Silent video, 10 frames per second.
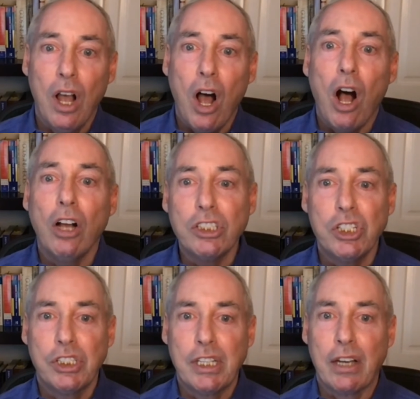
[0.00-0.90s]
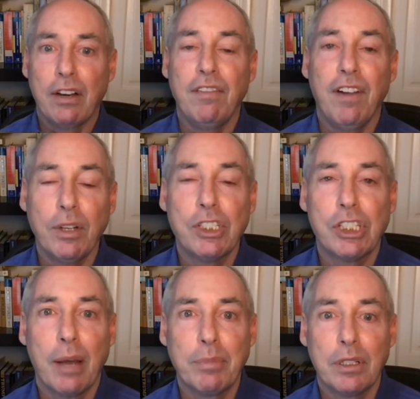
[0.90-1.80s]
also sounded very
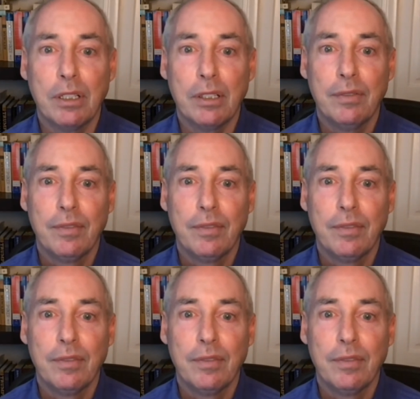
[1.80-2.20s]
skeptical